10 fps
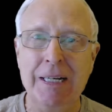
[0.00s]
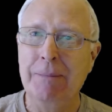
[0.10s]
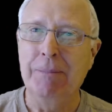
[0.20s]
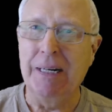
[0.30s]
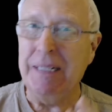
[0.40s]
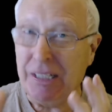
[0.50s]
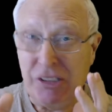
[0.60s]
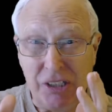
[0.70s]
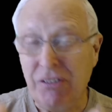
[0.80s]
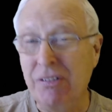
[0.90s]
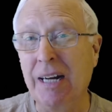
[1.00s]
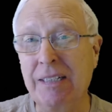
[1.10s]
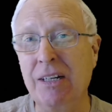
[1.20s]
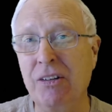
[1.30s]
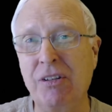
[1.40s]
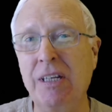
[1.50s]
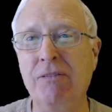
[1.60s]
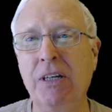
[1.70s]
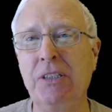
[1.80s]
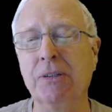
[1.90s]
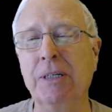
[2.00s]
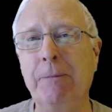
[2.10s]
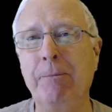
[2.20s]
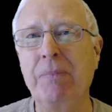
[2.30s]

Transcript: but it's just not going to see it visually.